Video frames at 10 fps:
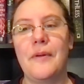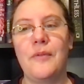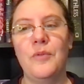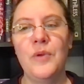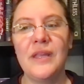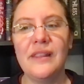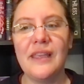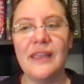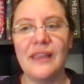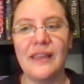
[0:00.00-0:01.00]

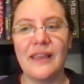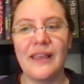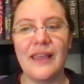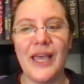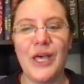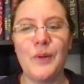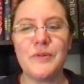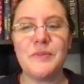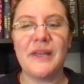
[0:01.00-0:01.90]
really helps me